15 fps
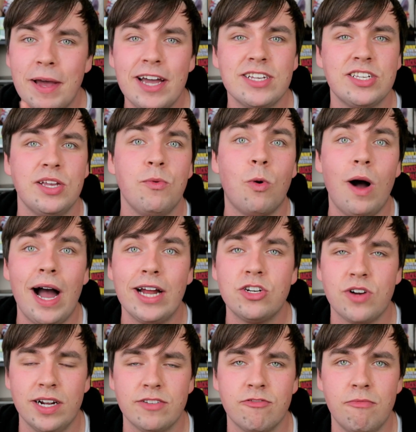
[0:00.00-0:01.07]
Personally, what I
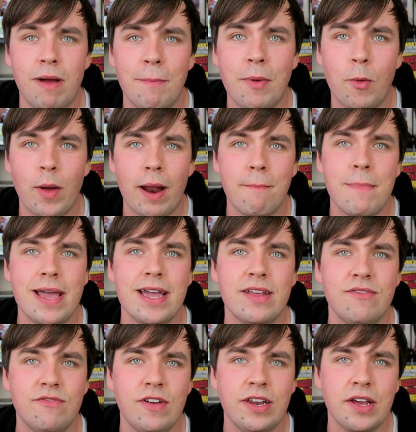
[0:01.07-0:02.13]
try to remember when I'm
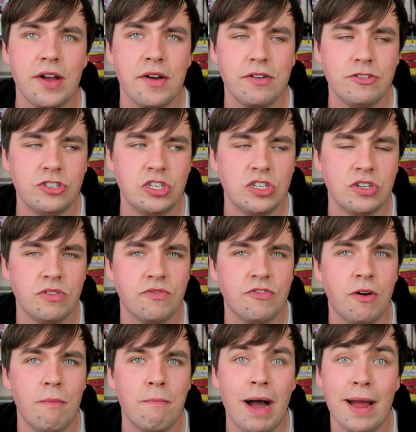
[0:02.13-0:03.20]
making videos
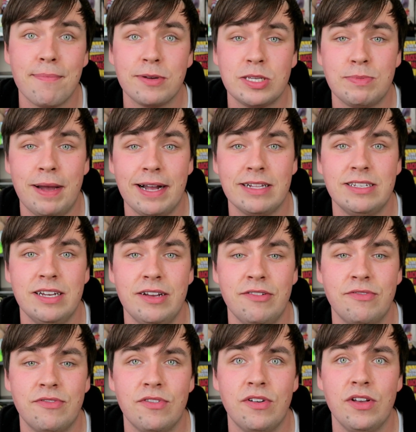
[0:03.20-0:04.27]
from my
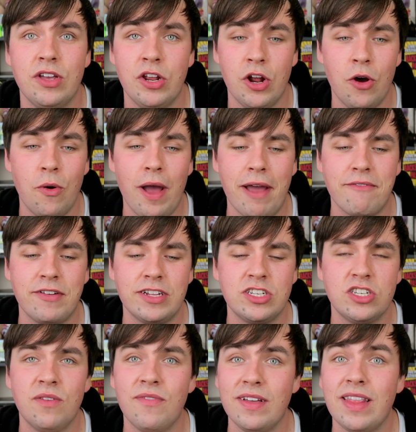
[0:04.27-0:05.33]
perspective, you know, if it's
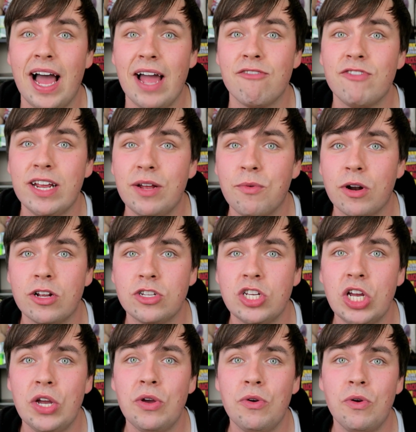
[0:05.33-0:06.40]
something that I really want to
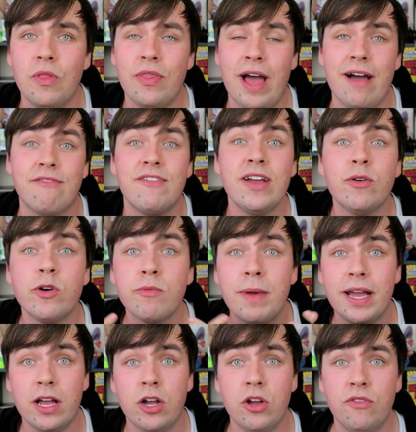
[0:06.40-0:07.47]
do that I think would
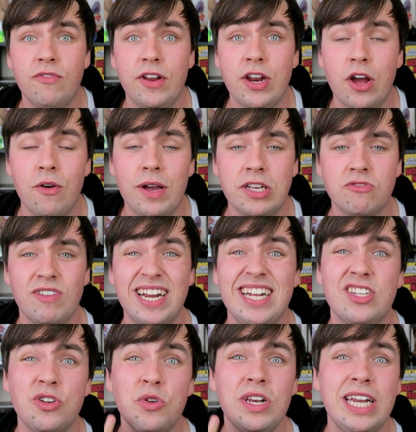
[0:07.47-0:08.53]
make a good video, is
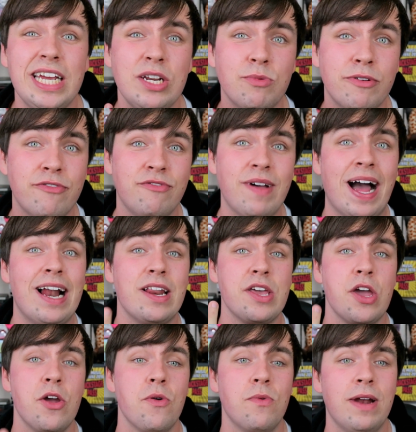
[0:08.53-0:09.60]
really to lead with value.